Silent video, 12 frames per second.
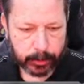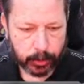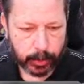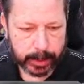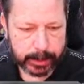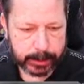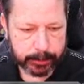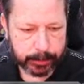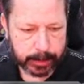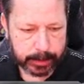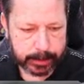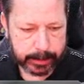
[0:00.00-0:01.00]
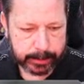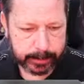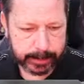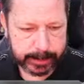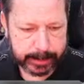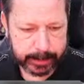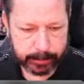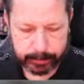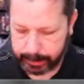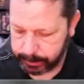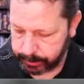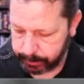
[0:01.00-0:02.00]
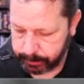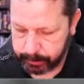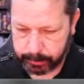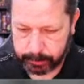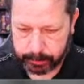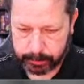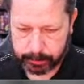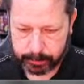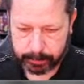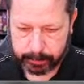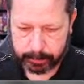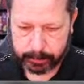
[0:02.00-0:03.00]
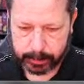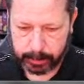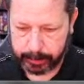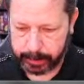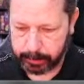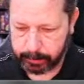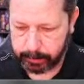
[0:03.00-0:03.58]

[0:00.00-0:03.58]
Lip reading: quite as much in the Z direction. There we go.